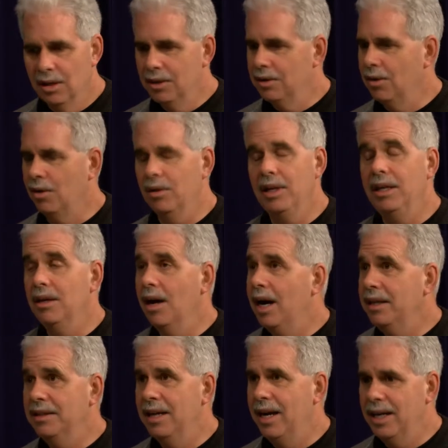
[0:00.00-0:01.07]
totally
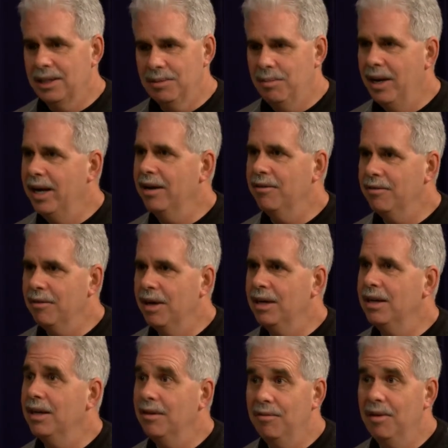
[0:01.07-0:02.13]
not taxpayer
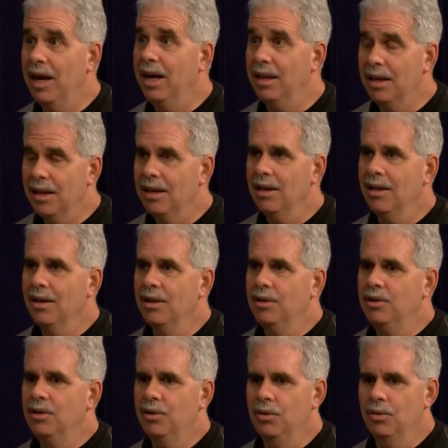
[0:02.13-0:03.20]
funded event
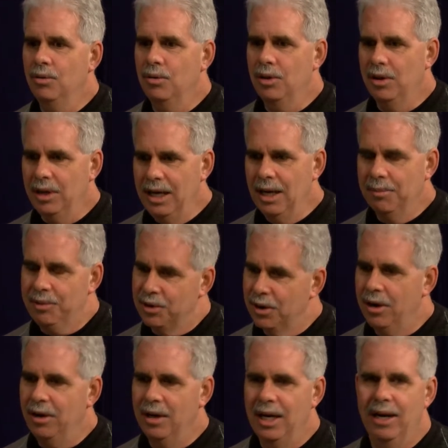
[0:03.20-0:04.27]
to clean up
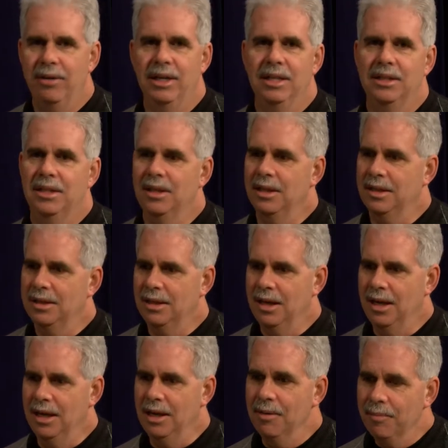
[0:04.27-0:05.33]
certain areas of the
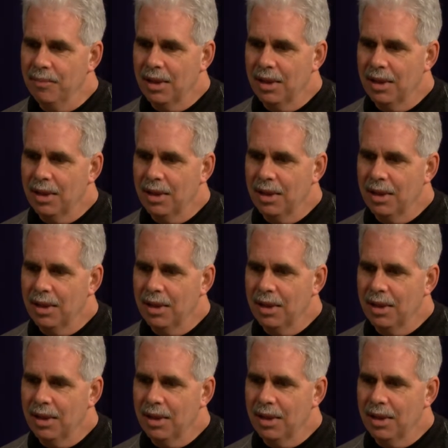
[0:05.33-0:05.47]
city.